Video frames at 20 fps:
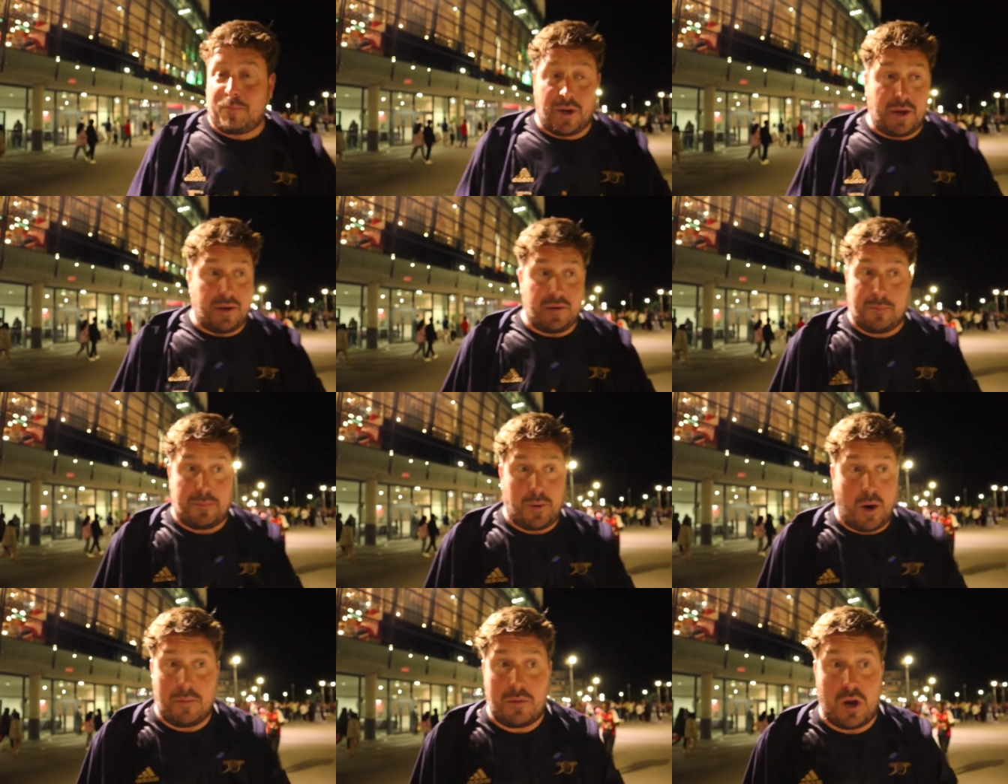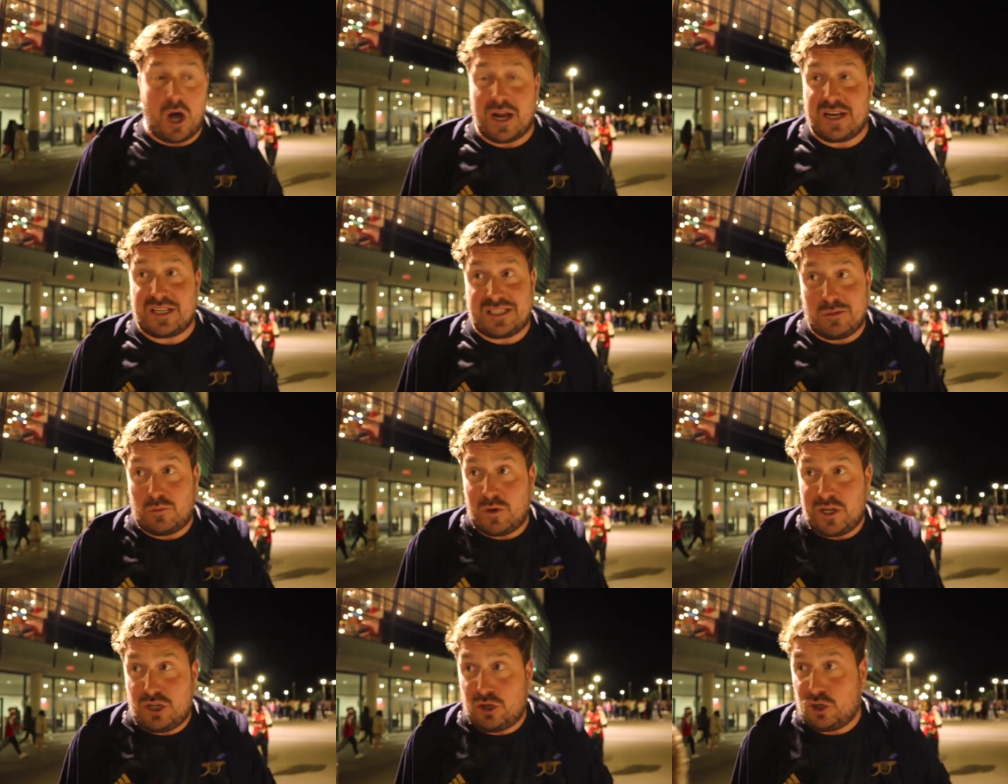But the bottom line is,
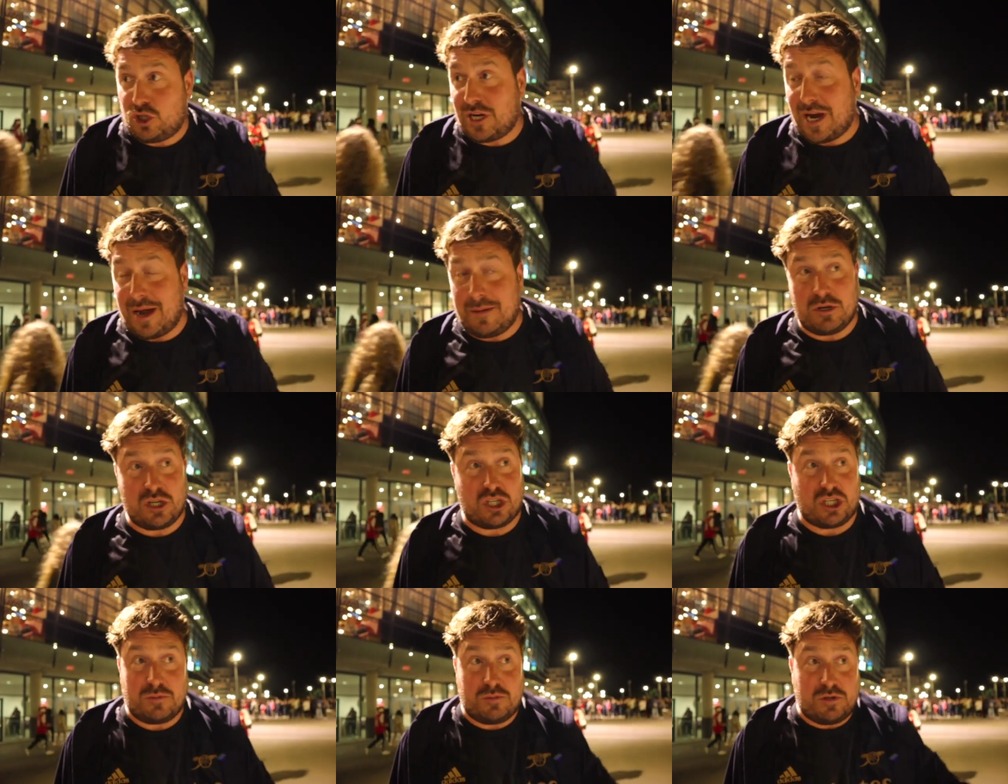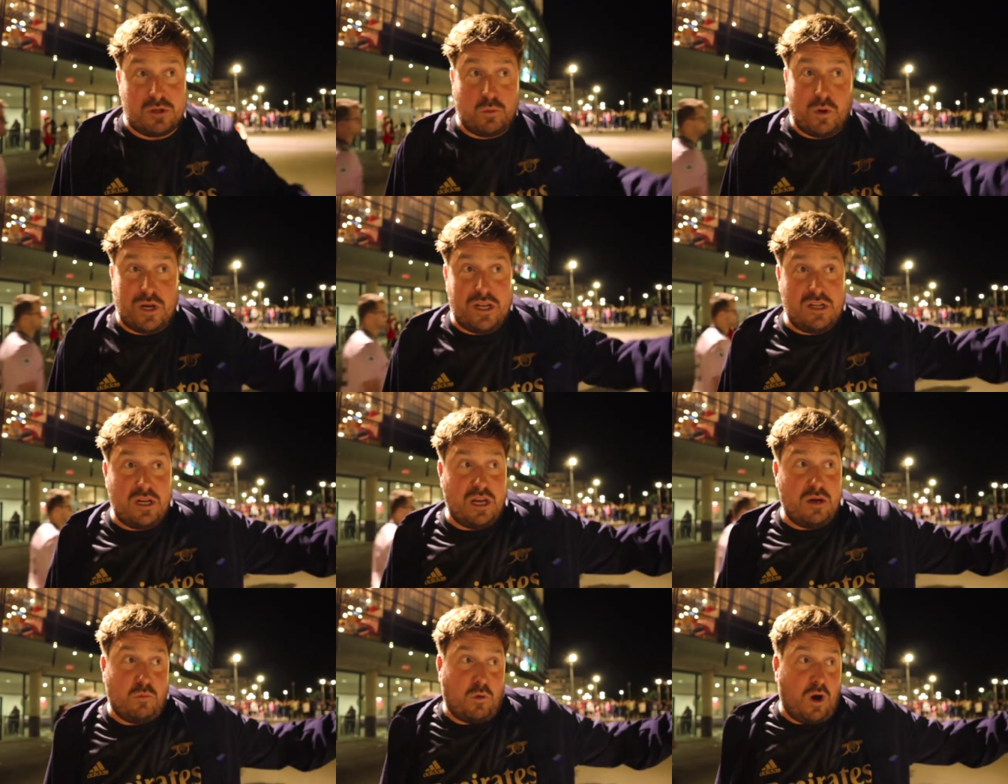it wins you championships. It win,
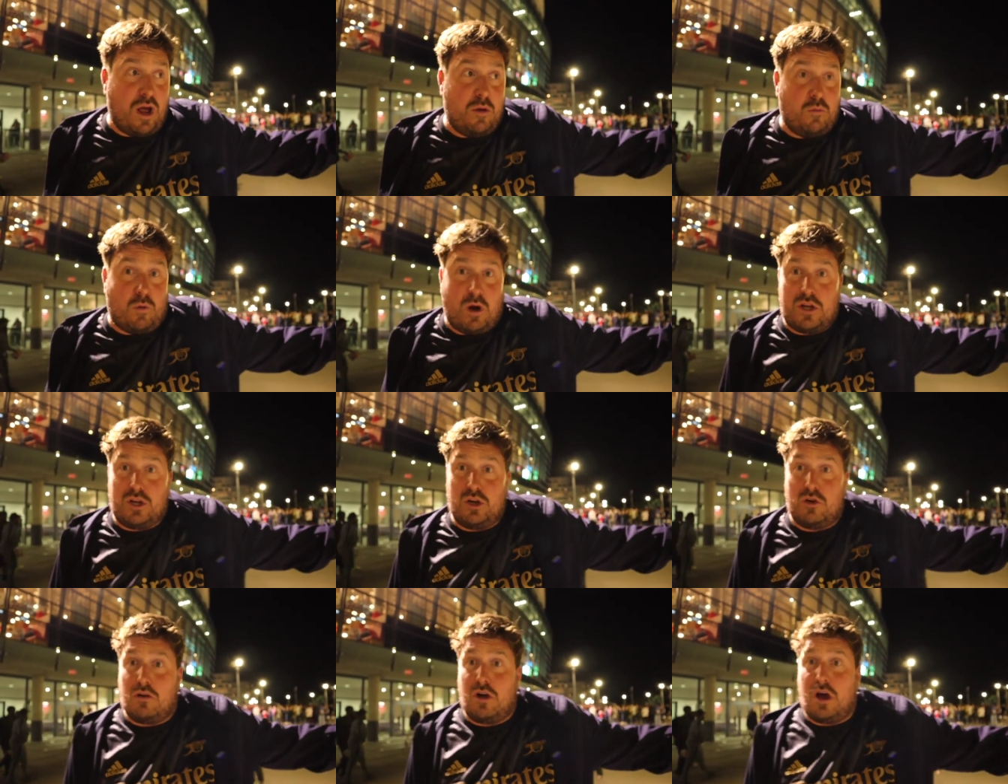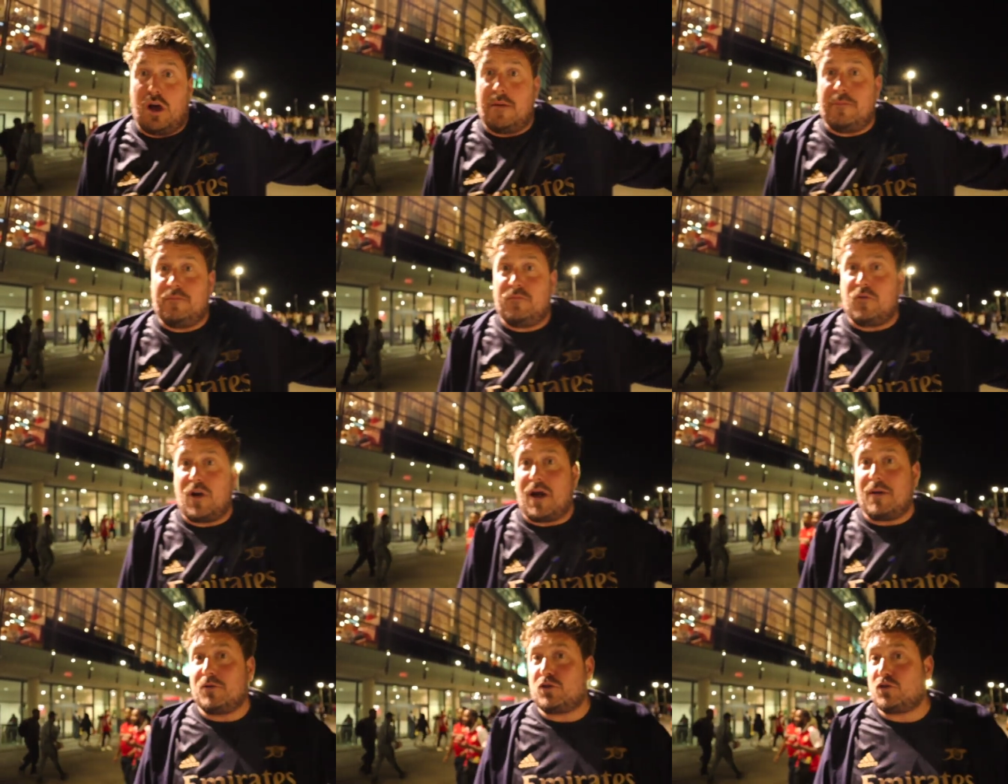yeah. it, it, won your um,
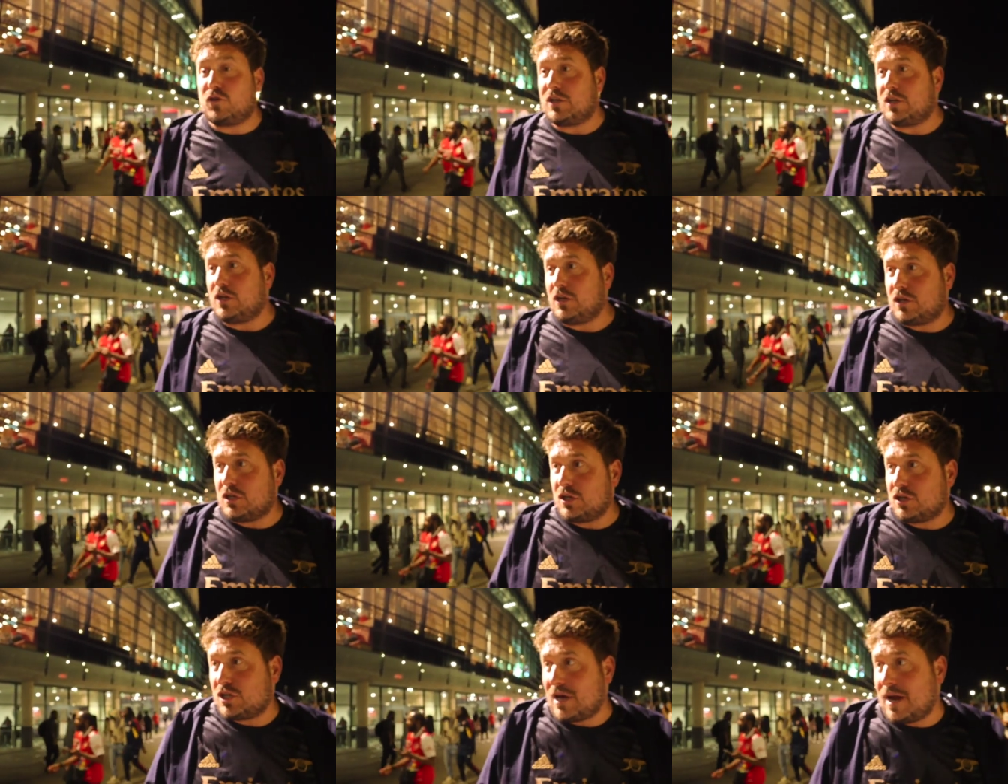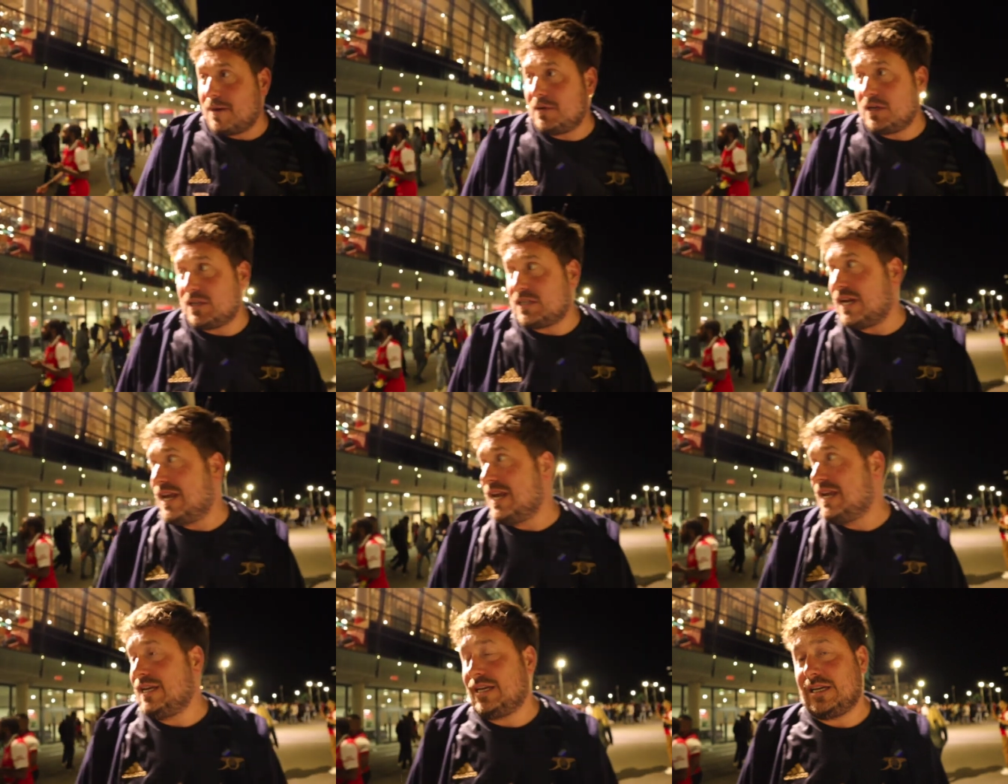Real Madrid the Champions
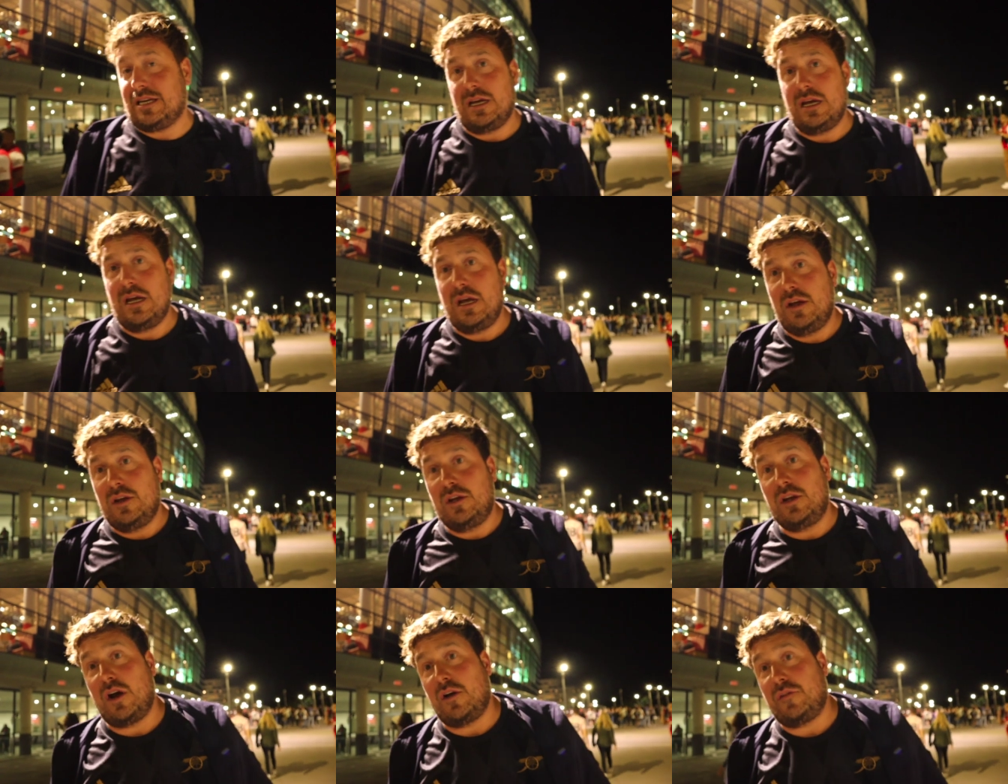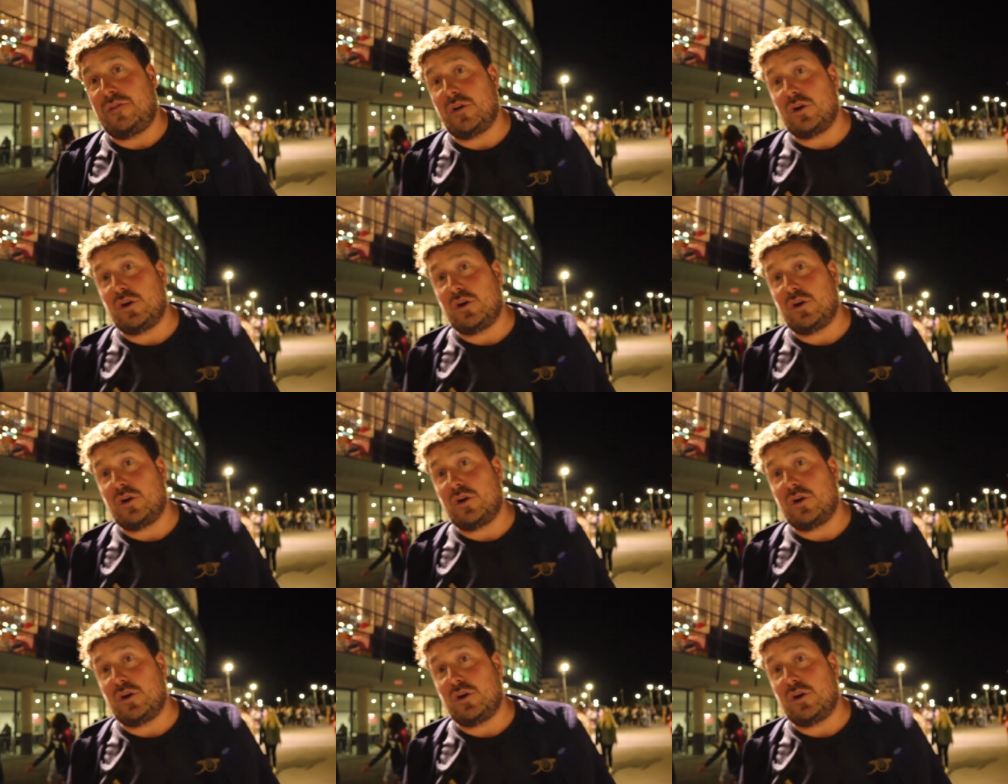League you know, for